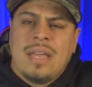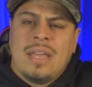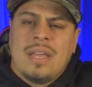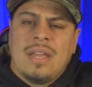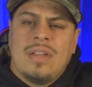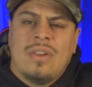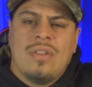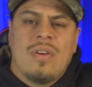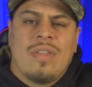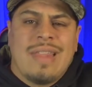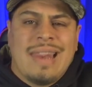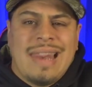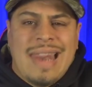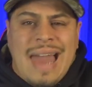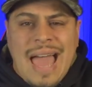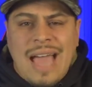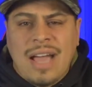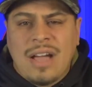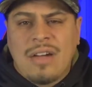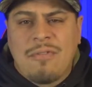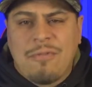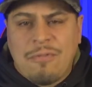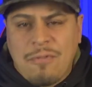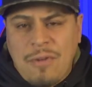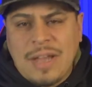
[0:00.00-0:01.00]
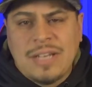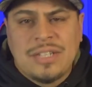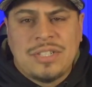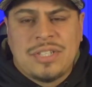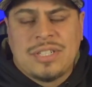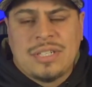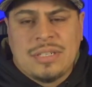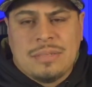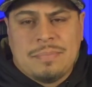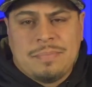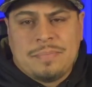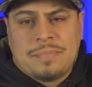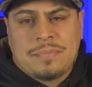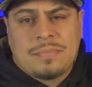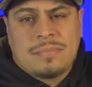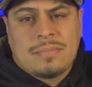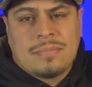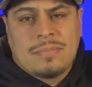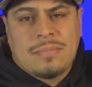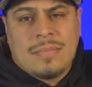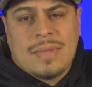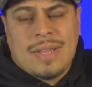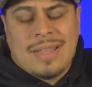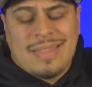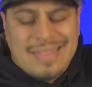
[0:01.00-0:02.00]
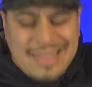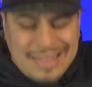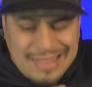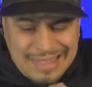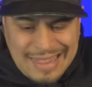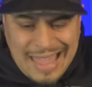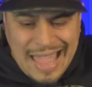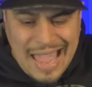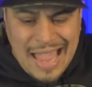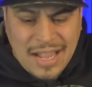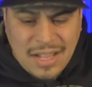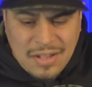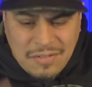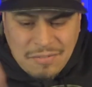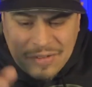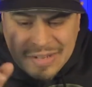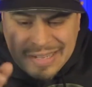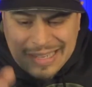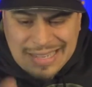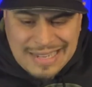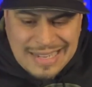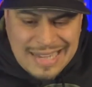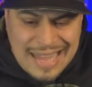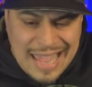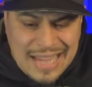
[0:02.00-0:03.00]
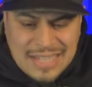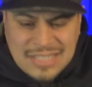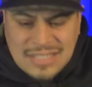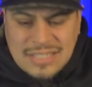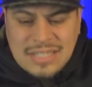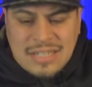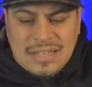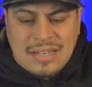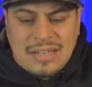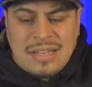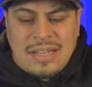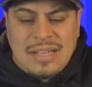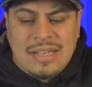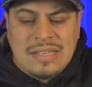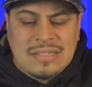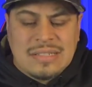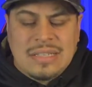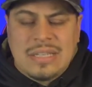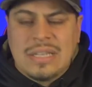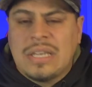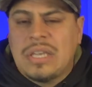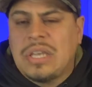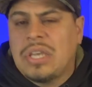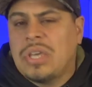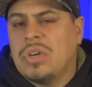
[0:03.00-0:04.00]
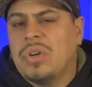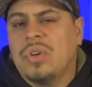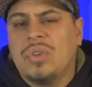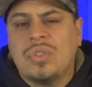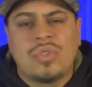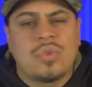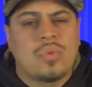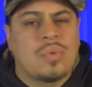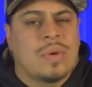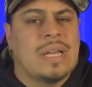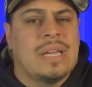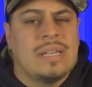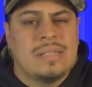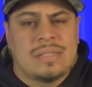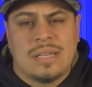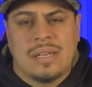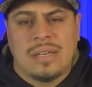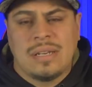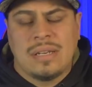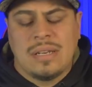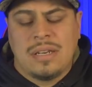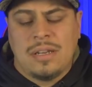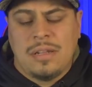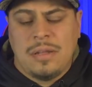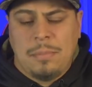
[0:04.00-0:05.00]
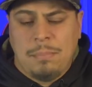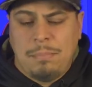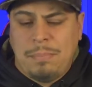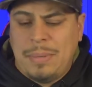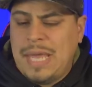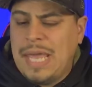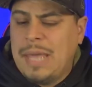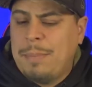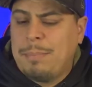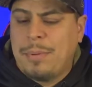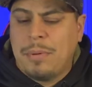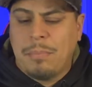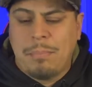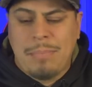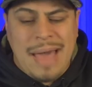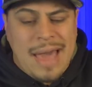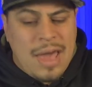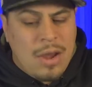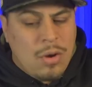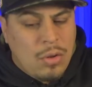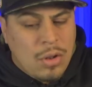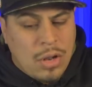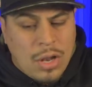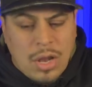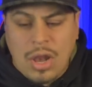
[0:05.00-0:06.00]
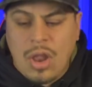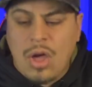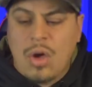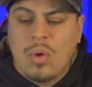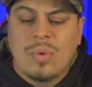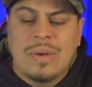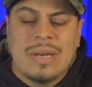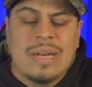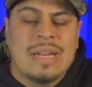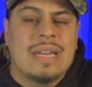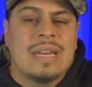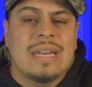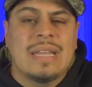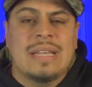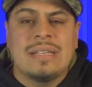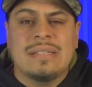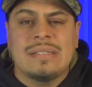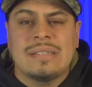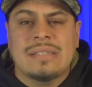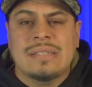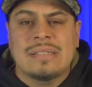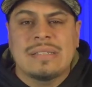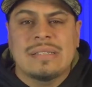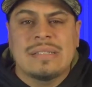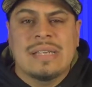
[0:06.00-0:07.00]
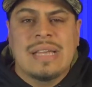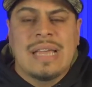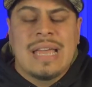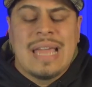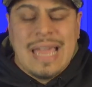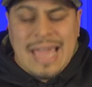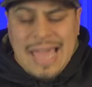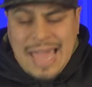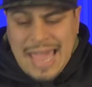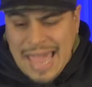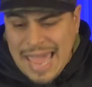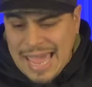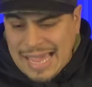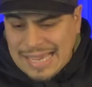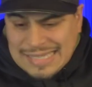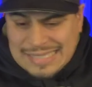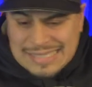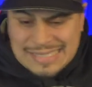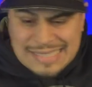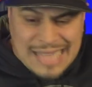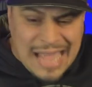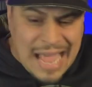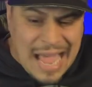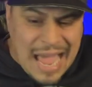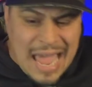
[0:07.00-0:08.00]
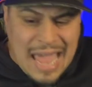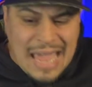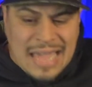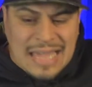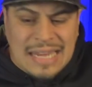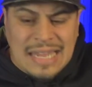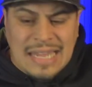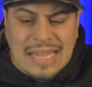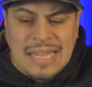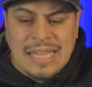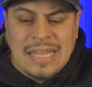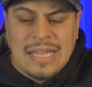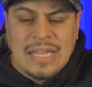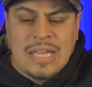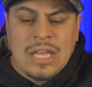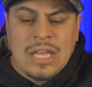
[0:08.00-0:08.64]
you know, the lack of friendship, the lack of connection is a huge reason people battle loneliness, anxiety,